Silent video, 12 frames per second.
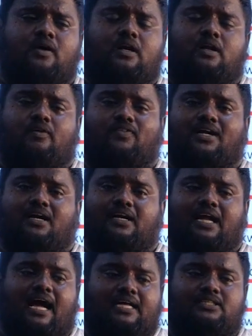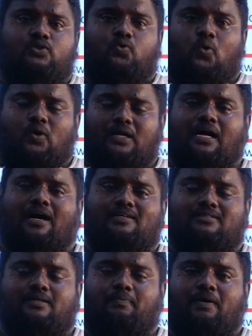corner of the country has its own
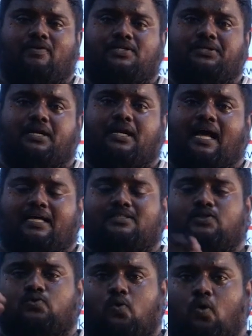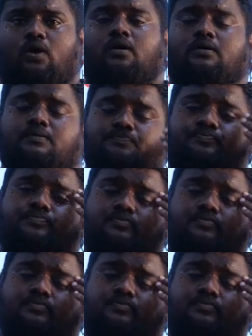caste deprivation and has its own